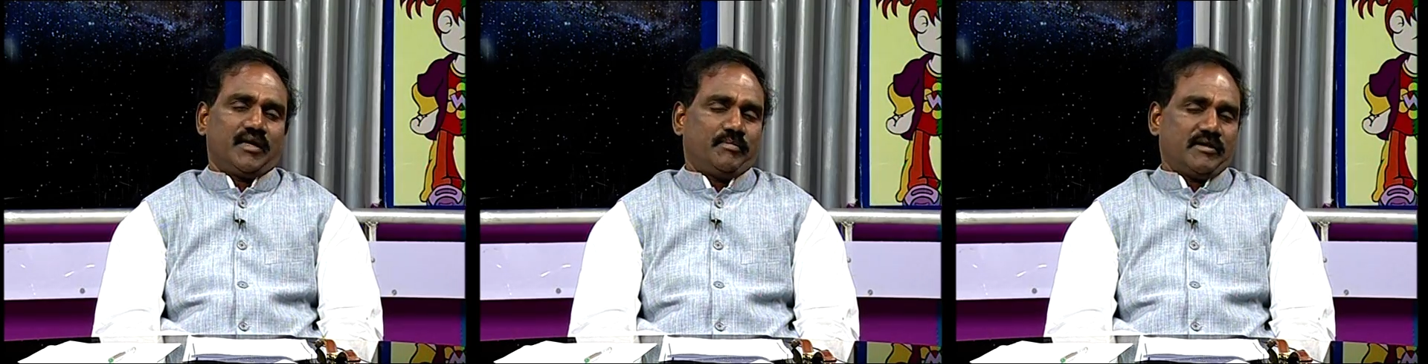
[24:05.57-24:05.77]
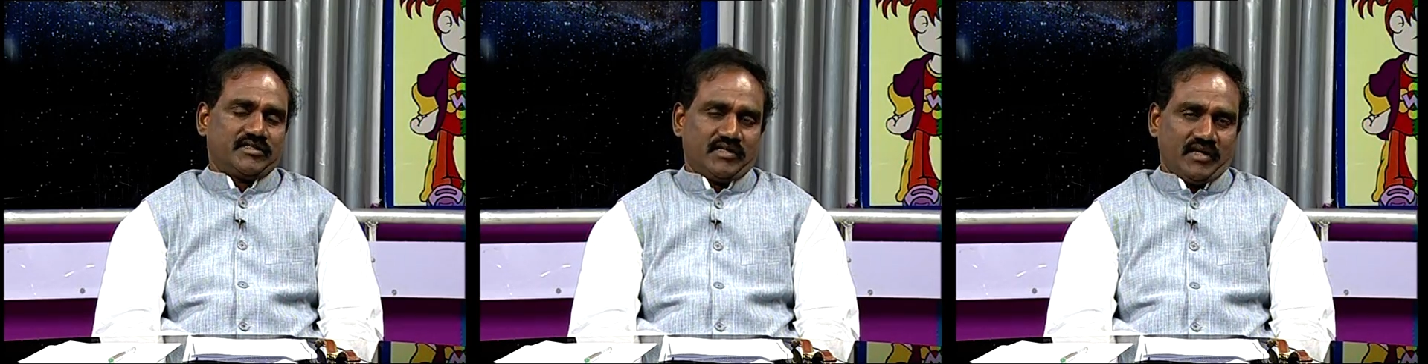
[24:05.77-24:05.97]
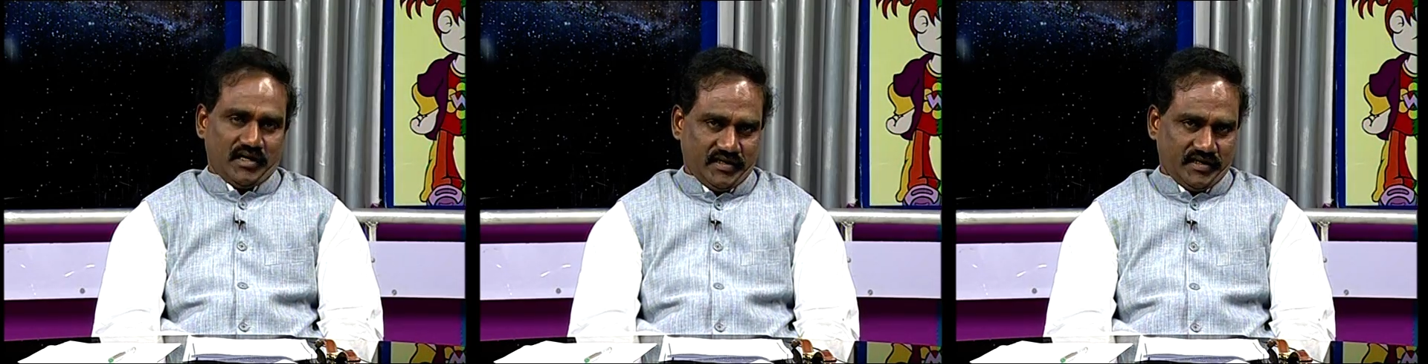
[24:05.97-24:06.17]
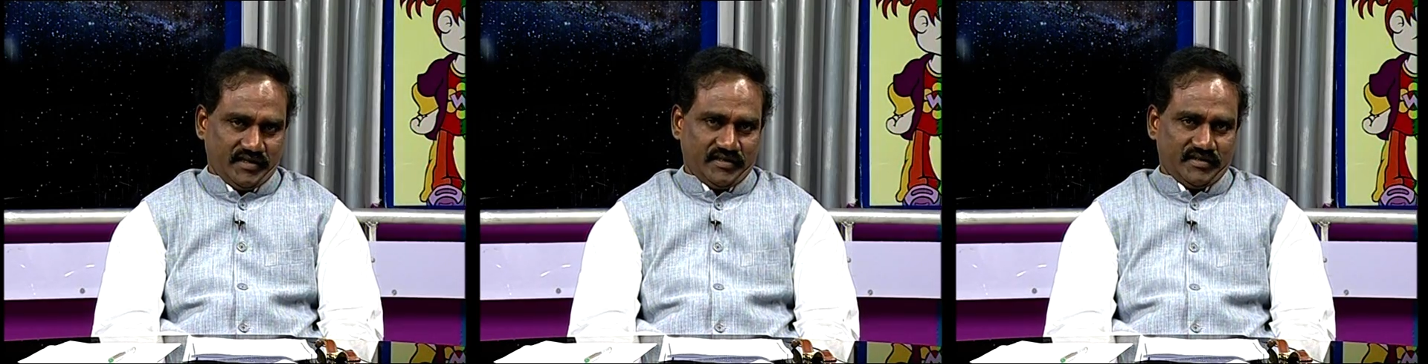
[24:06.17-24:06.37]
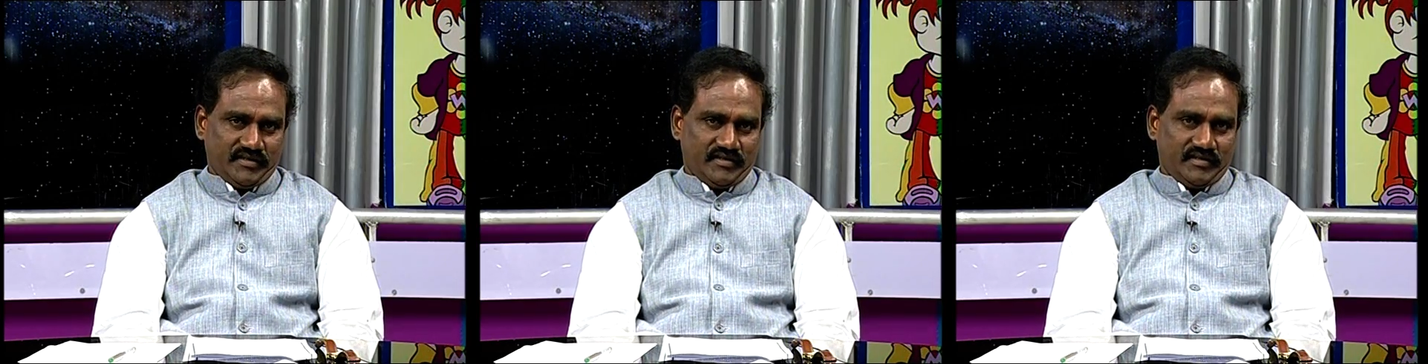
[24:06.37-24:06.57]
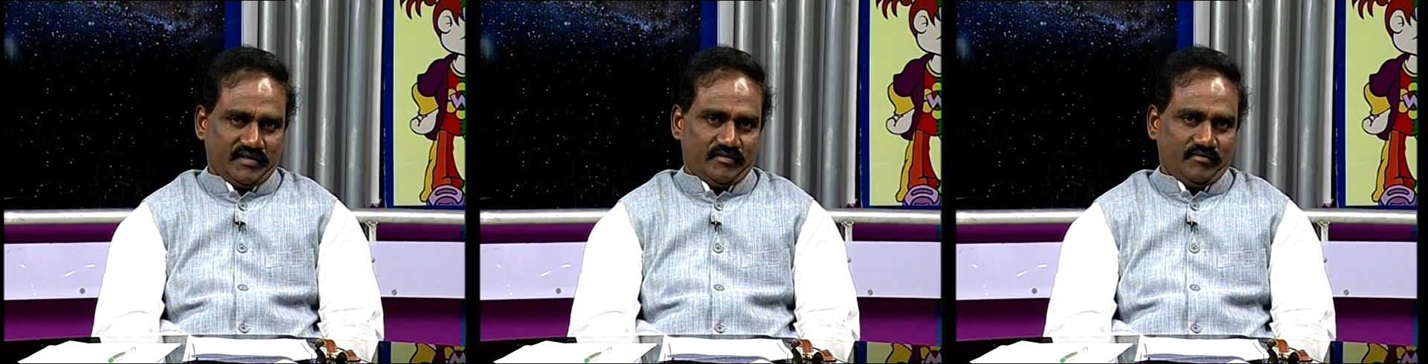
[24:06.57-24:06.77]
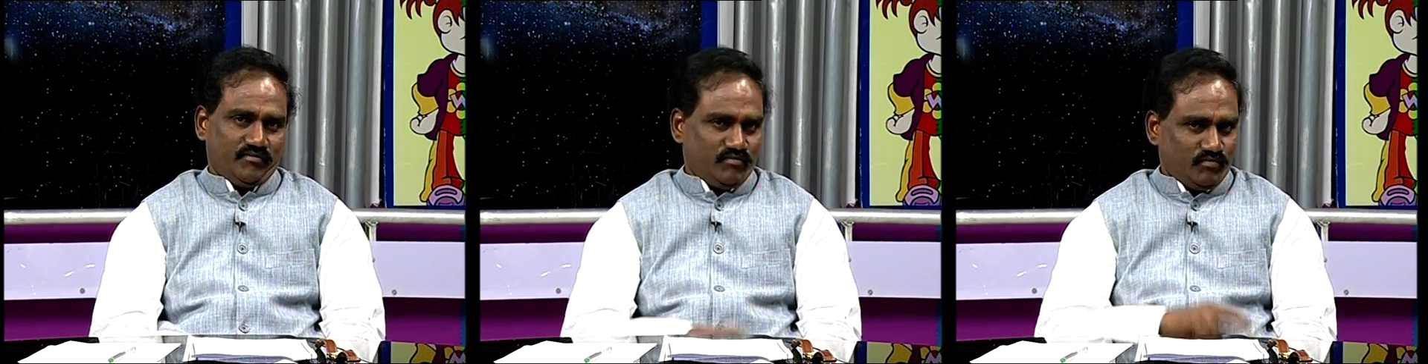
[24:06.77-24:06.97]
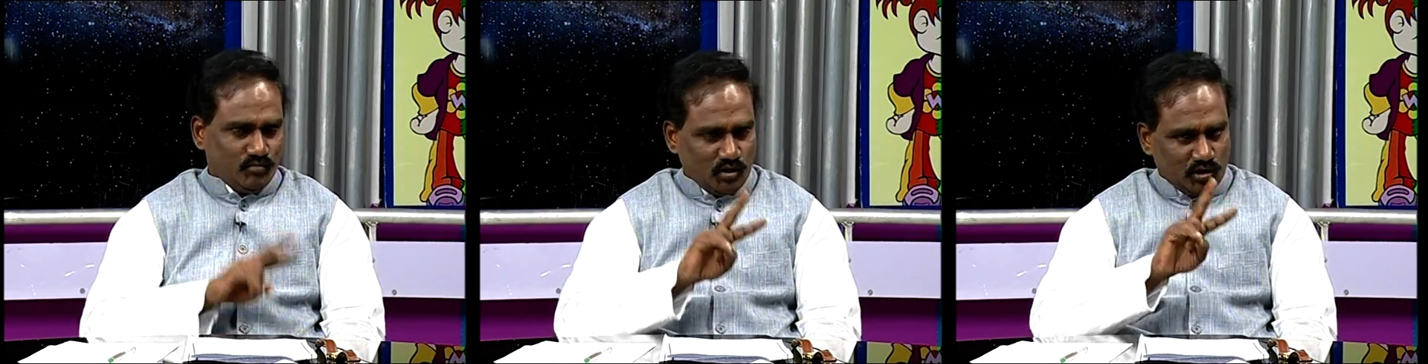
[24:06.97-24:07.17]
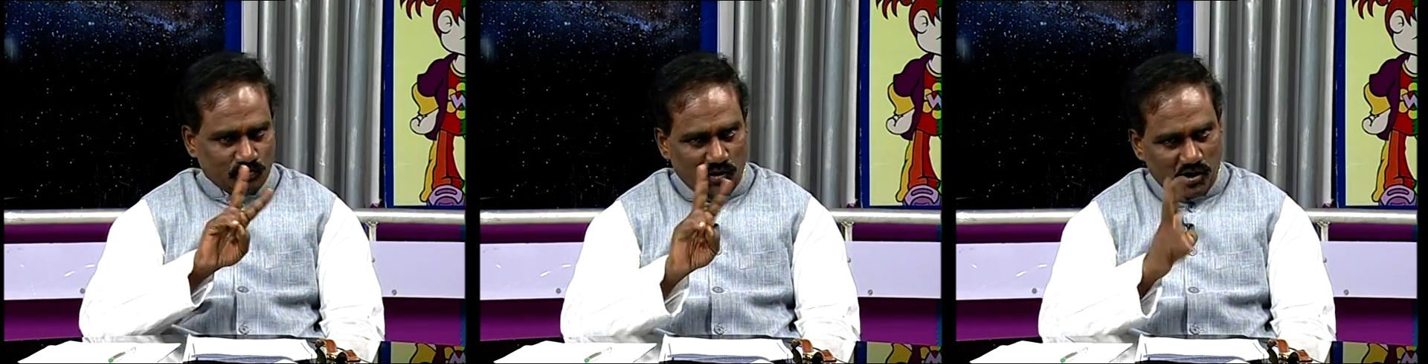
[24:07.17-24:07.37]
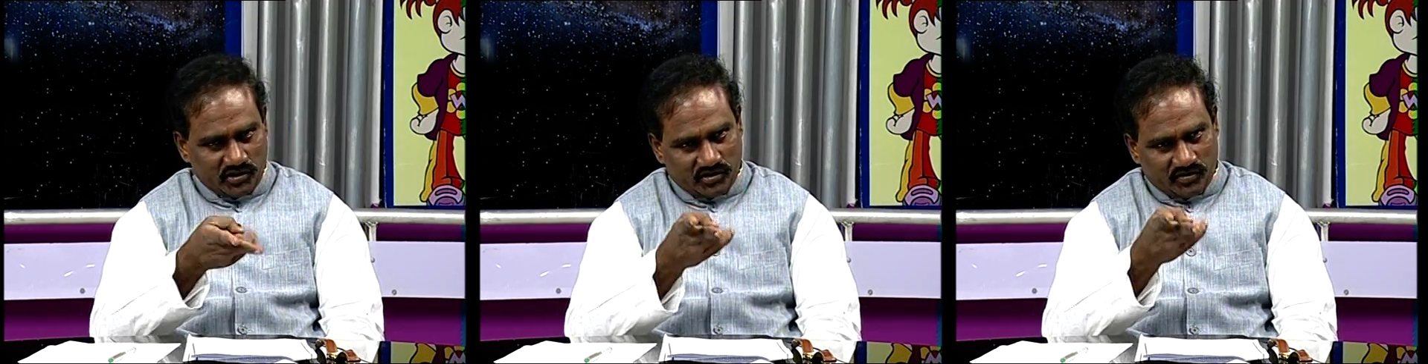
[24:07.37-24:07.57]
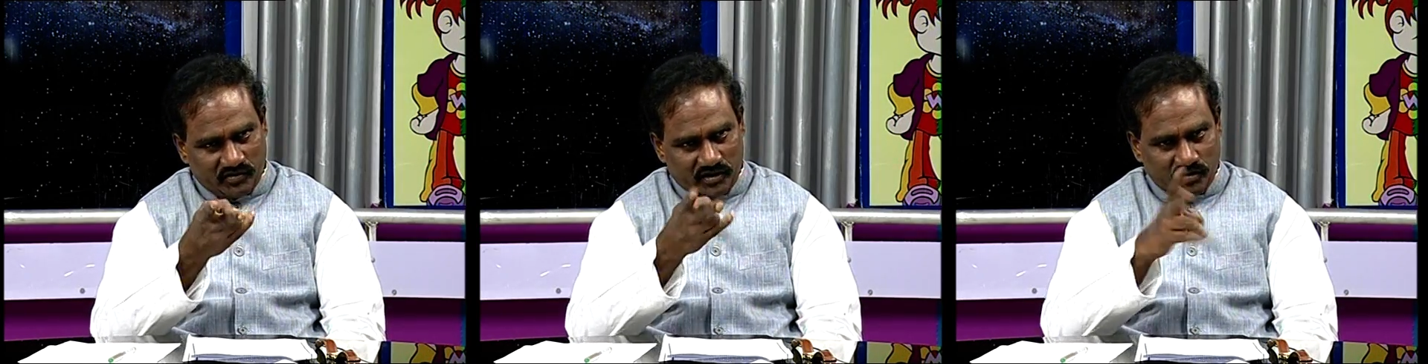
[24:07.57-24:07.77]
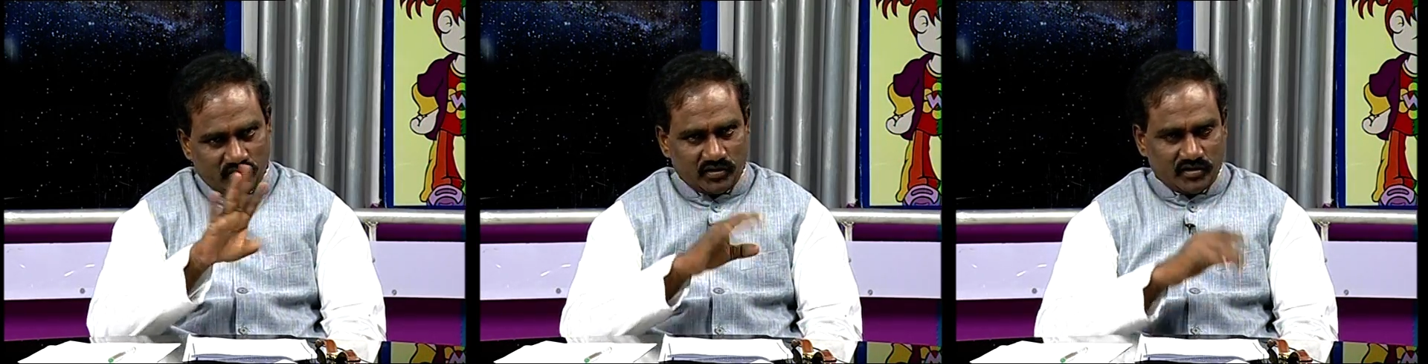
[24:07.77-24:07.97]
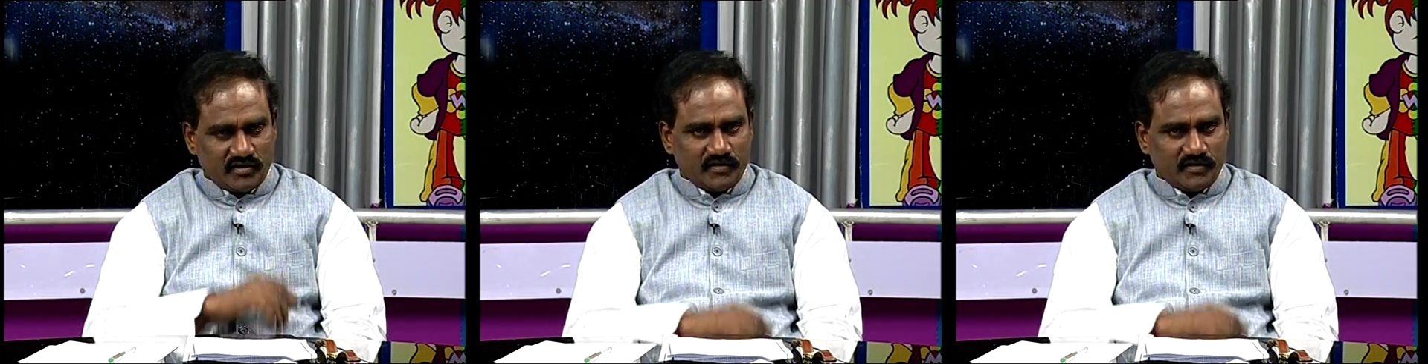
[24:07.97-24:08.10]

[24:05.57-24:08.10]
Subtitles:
personality, both positive and good.